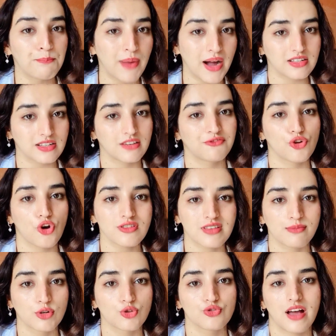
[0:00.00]
But if you're
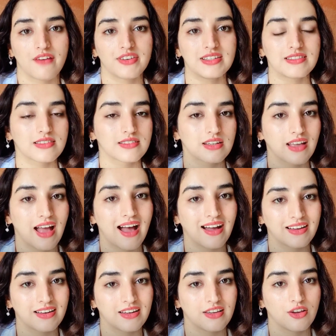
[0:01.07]
someone who's having cystic
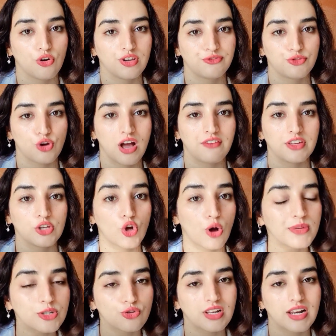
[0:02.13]
acne or if you're having
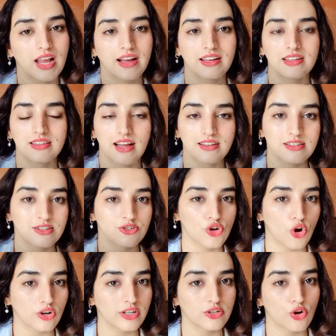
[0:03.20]
comedonal acne, that is
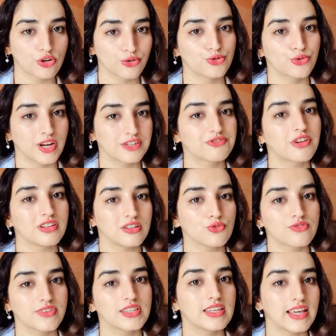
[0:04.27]
surely not going to get
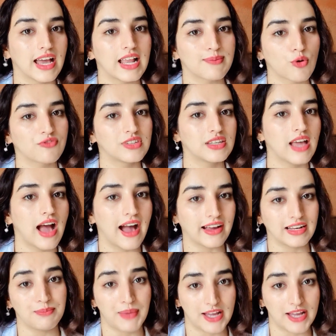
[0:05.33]
reduced with the help of the acne